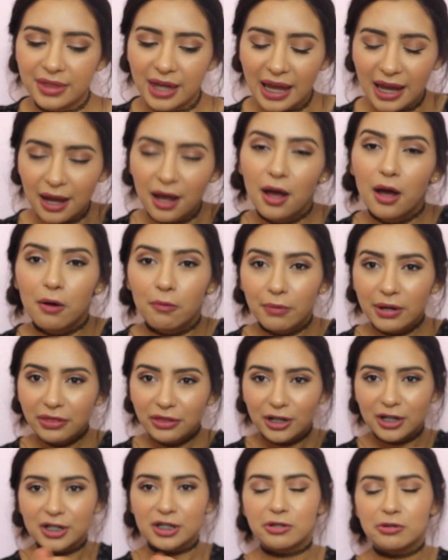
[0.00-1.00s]
they, with
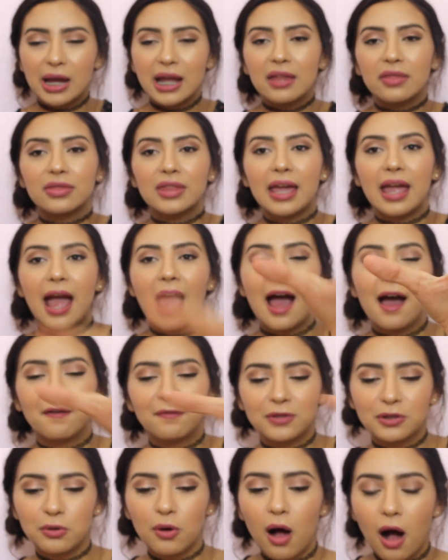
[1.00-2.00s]
their strength, they
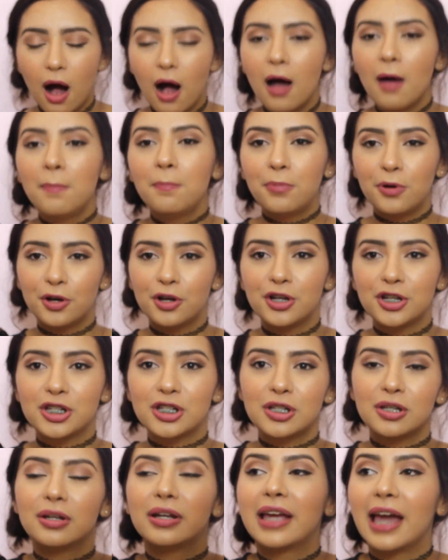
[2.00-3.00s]
have to all push
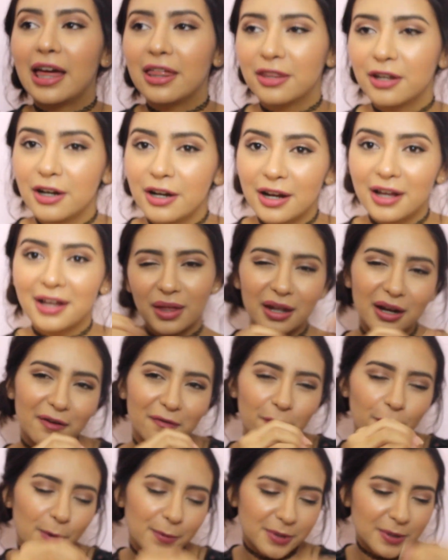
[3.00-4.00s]
together that it
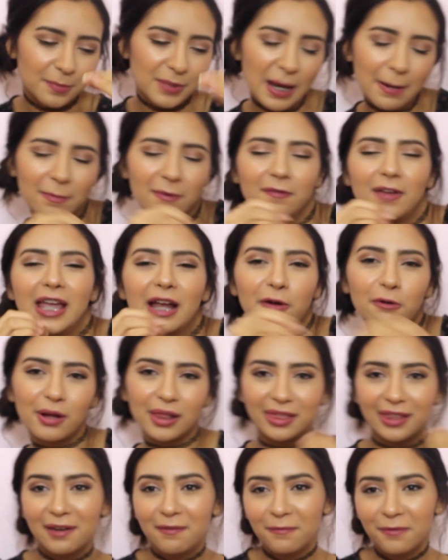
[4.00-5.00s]
forms some type of
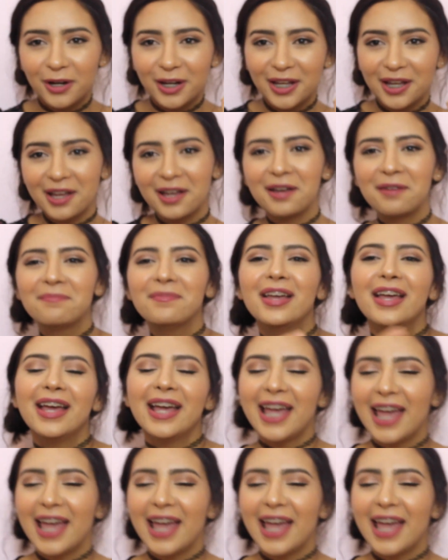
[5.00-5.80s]
equilibrium,